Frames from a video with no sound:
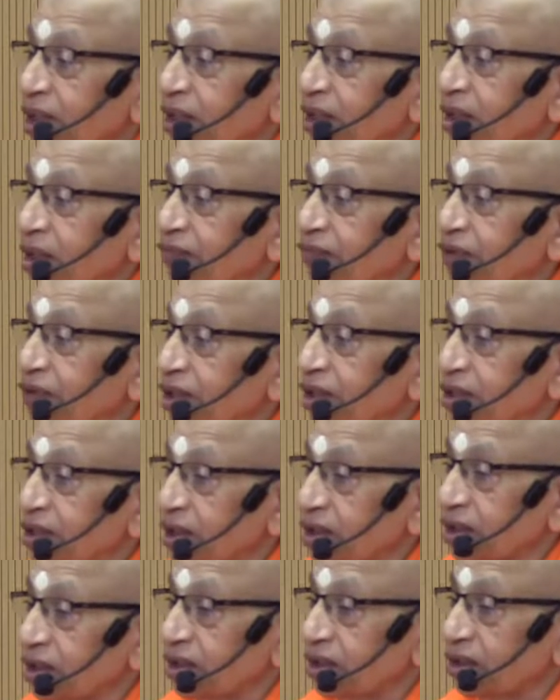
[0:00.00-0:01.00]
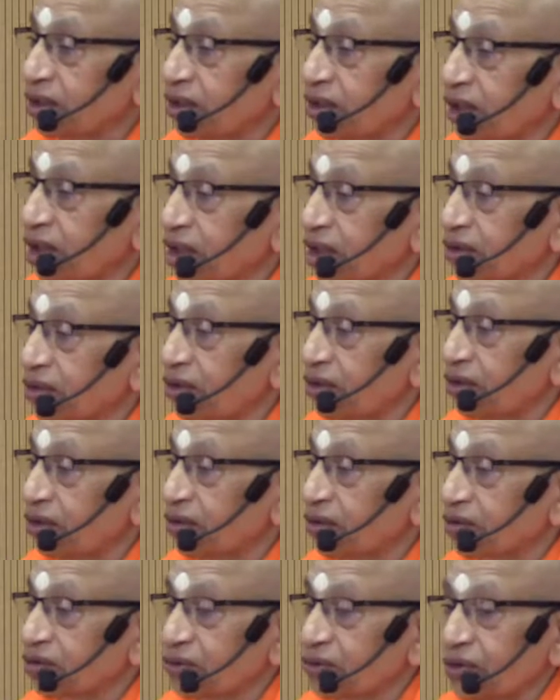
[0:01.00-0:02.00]
that even eternal knowledge
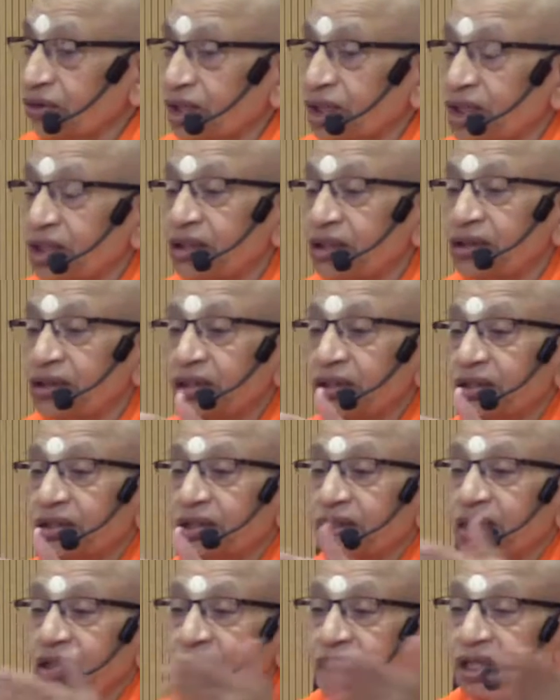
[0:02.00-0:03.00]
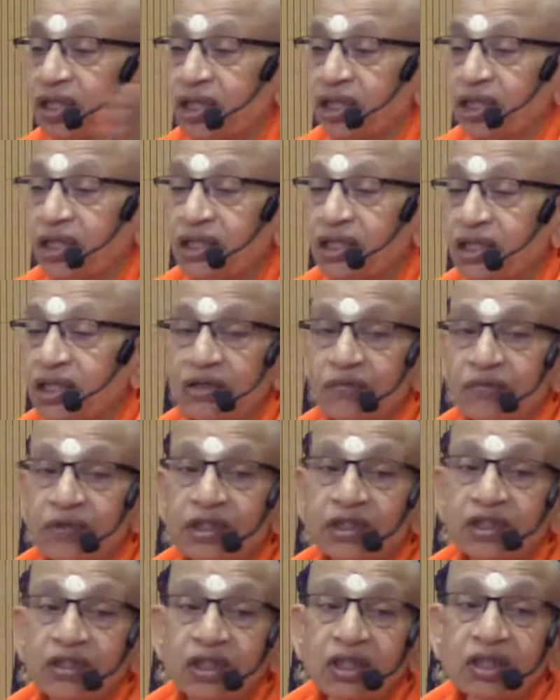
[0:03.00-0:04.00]
also can can
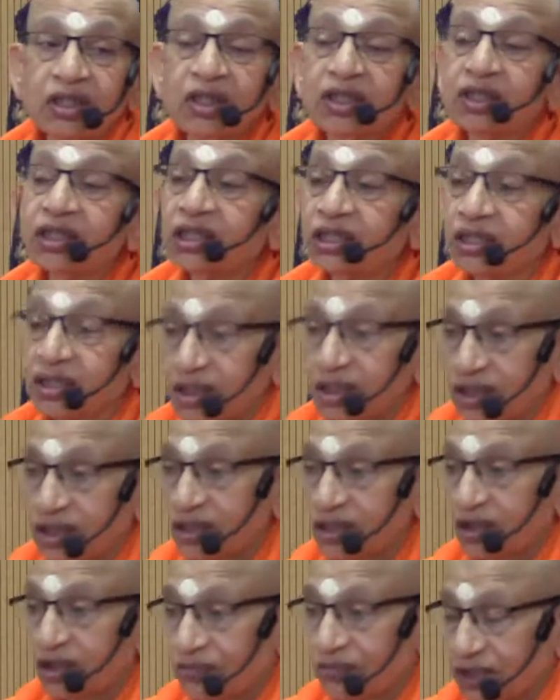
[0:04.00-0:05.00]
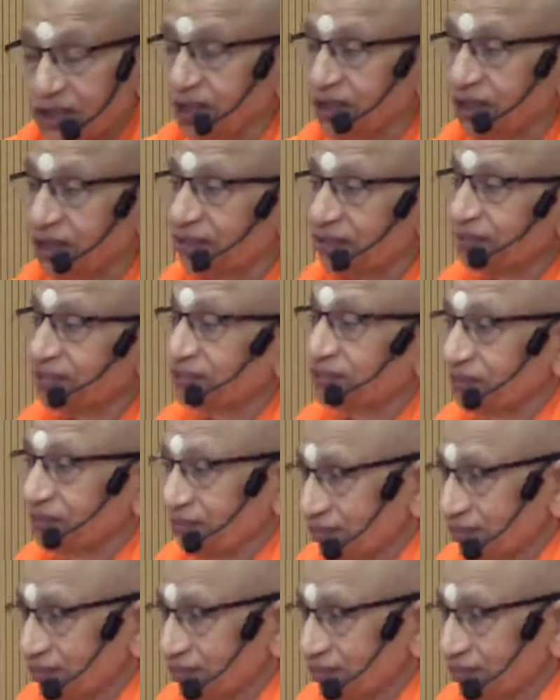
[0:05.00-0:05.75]
eliminate non-eternal objects.